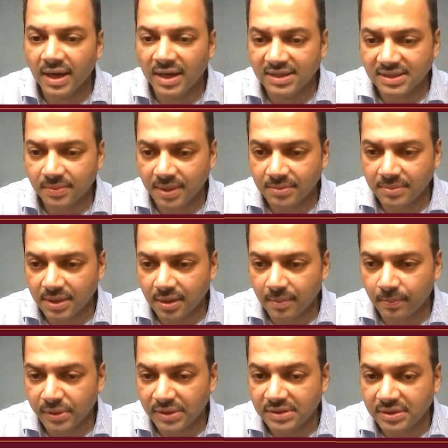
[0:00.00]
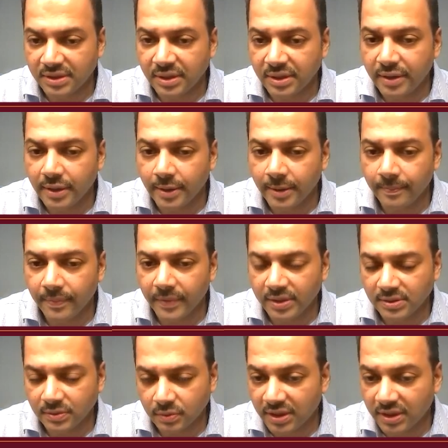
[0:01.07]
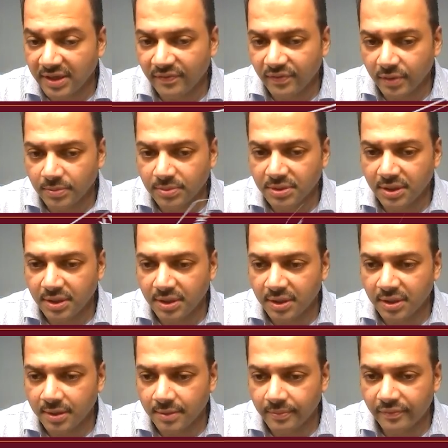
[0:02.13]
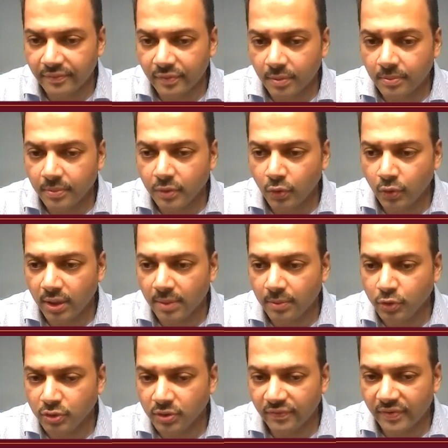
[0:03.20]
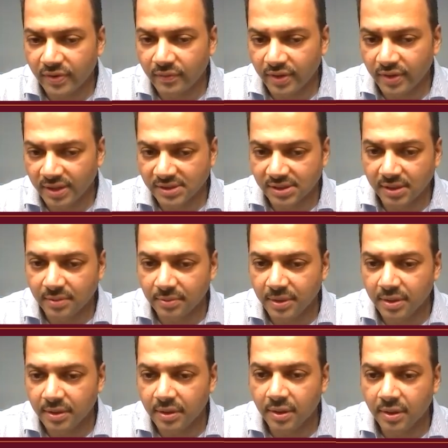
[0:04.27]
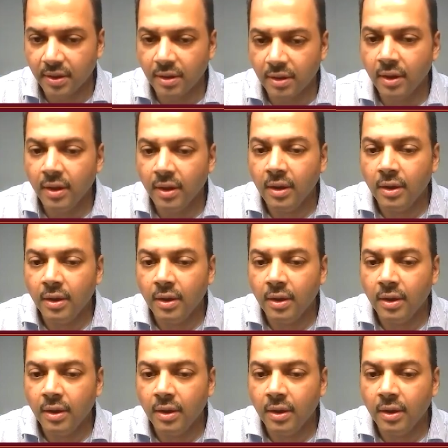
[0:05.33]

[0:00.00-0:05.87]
asset management companies in India and some of the leading firms in India, from UTI Mutual Fund, where I started my career,